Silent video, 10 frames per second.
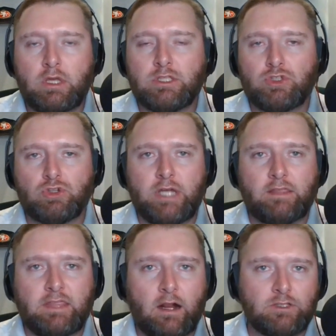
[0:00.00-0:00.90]
You can search
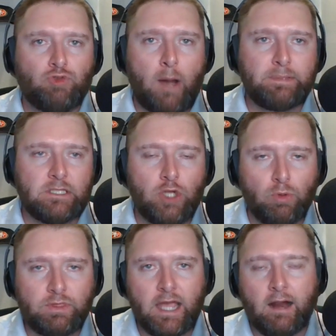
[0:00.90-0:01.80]
out there and drop us a
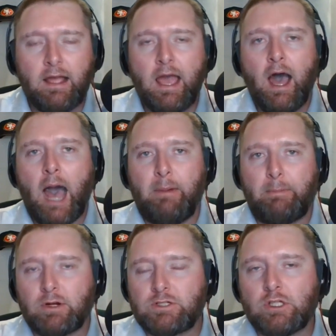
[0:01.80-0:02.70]
note there. Uh, my
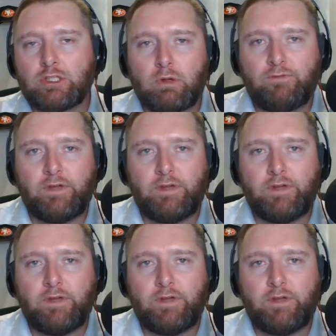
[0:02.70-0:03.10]
personal Twitter